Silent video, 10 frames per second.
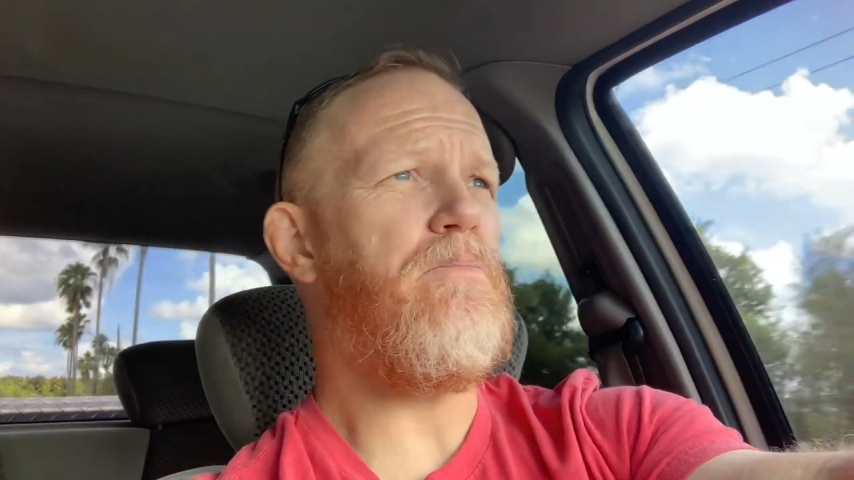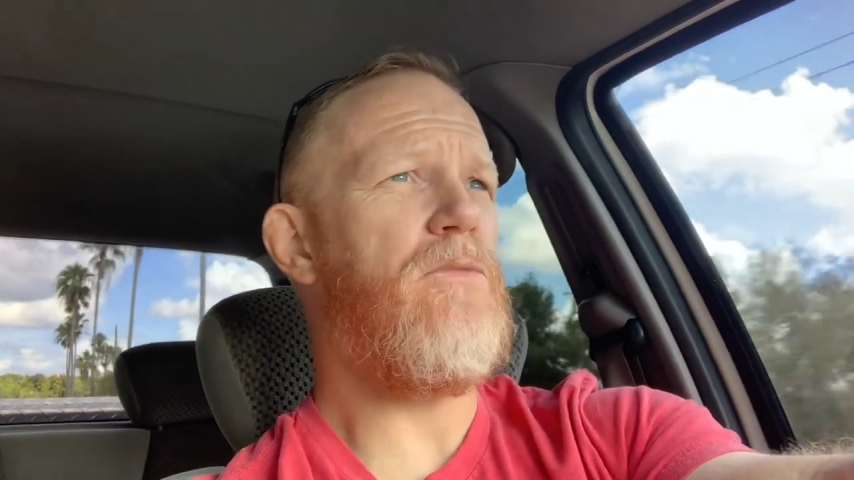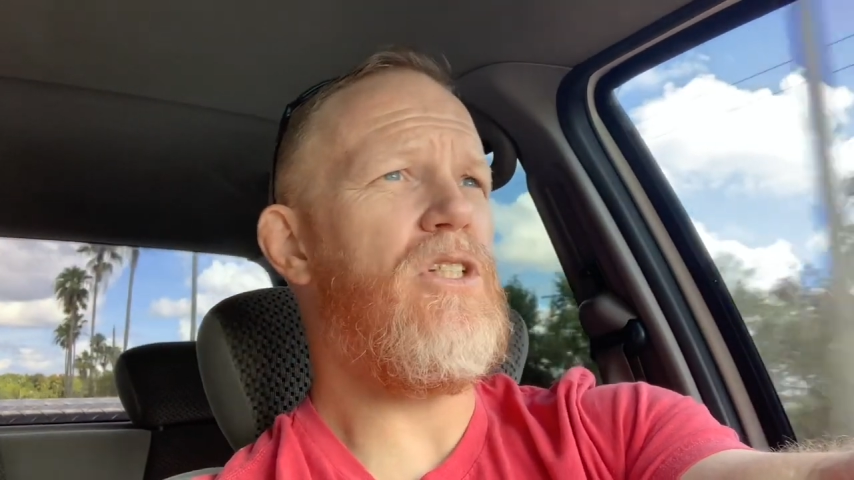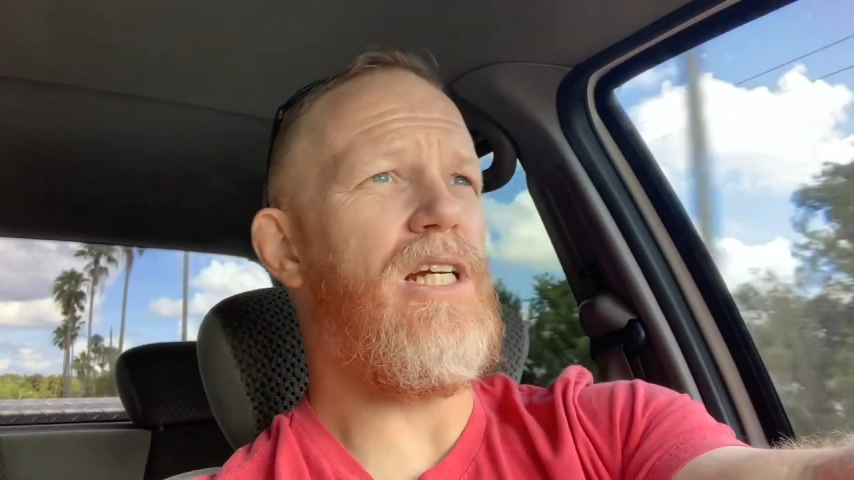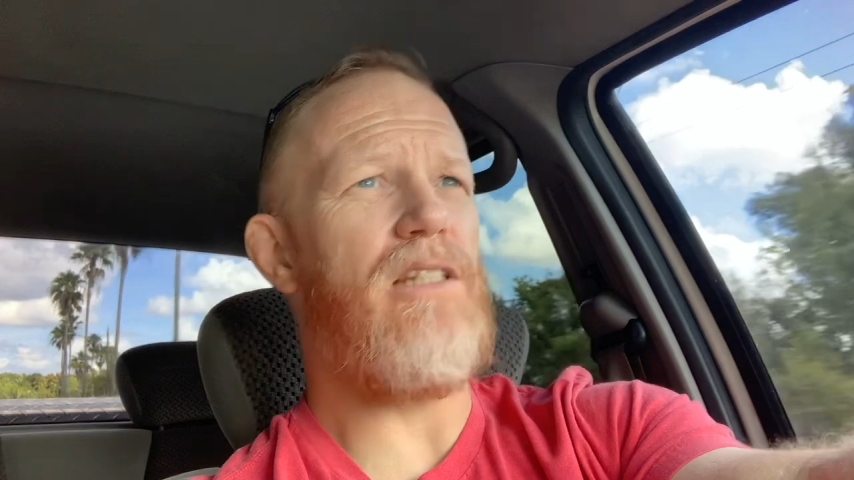
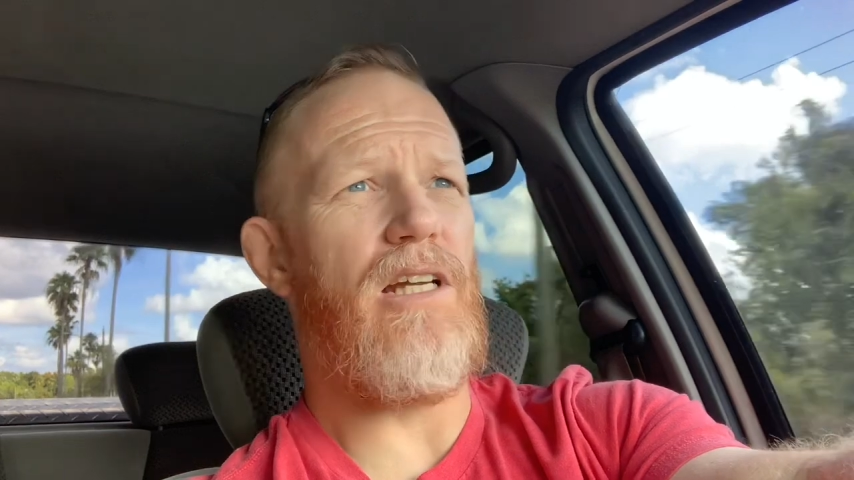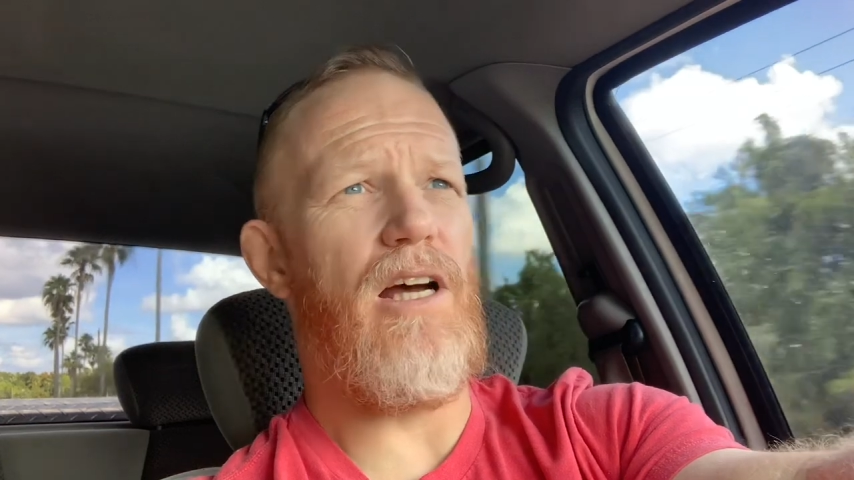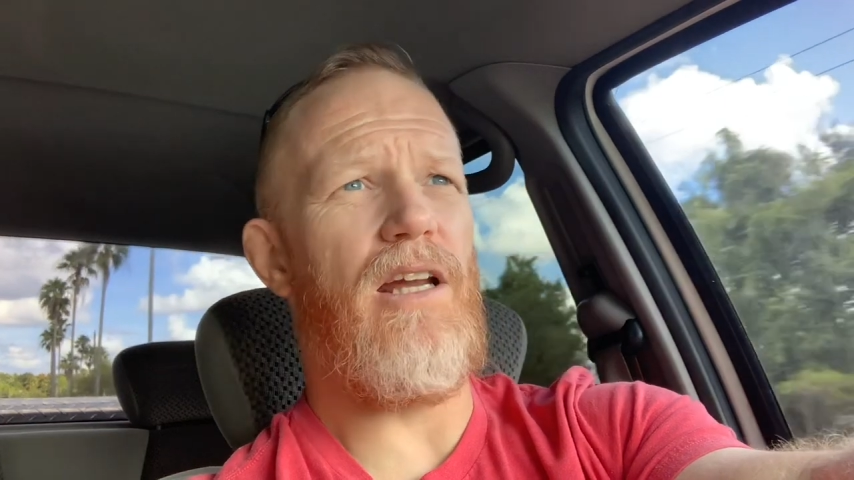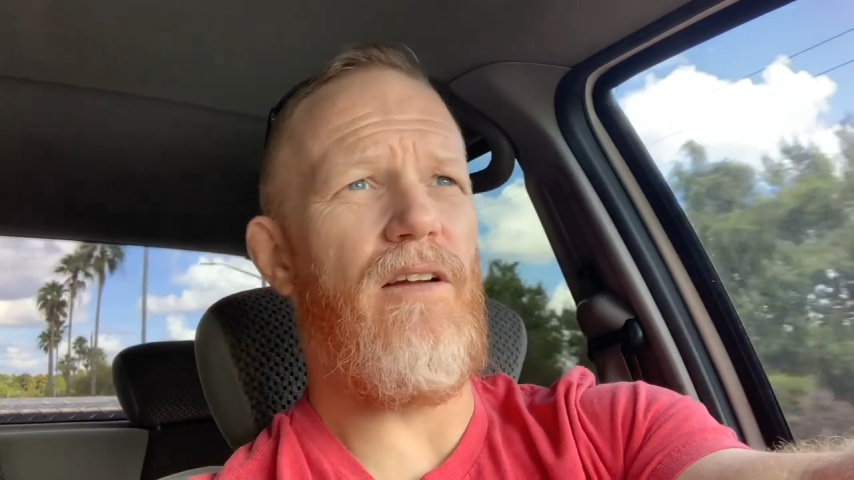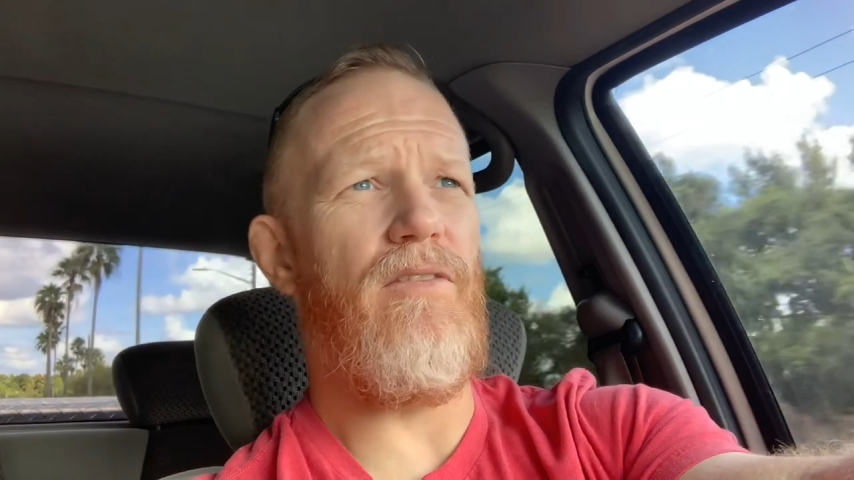set to
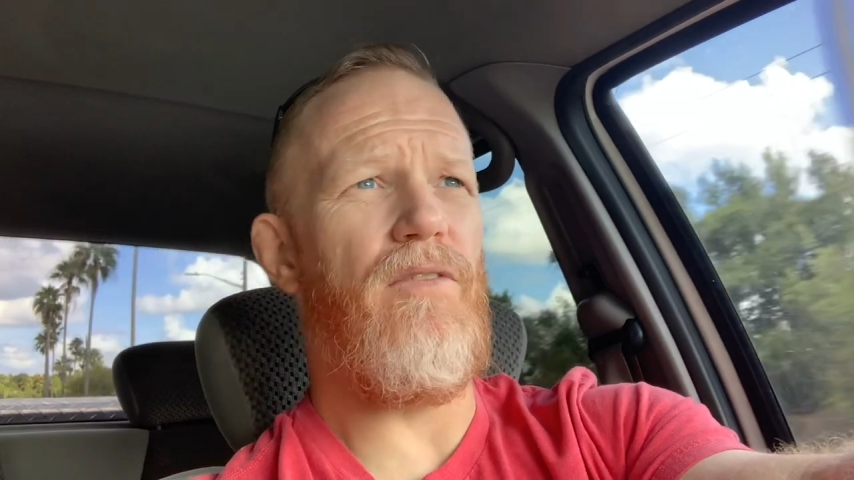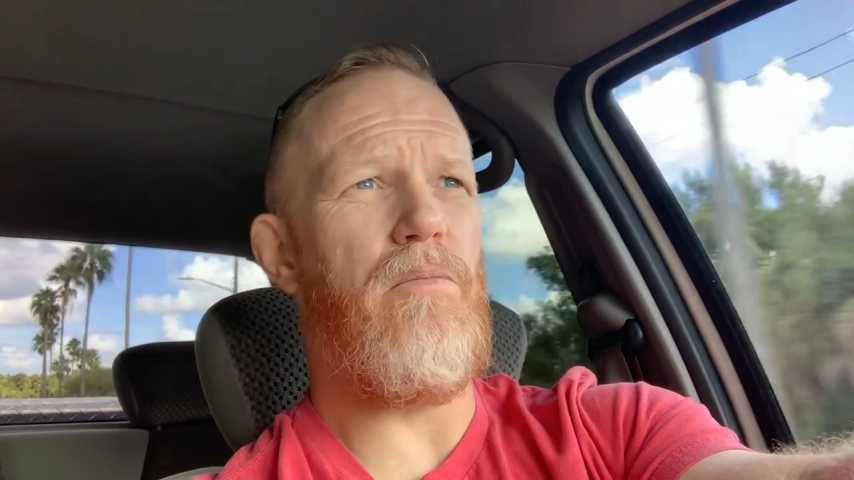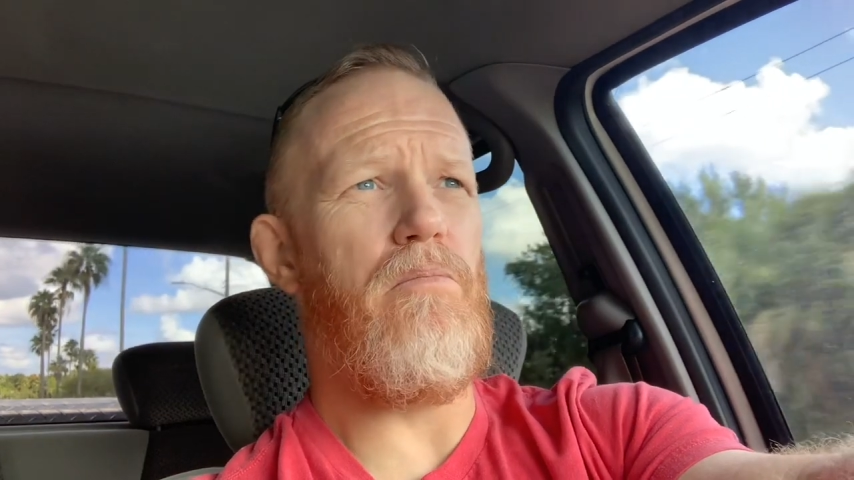kind of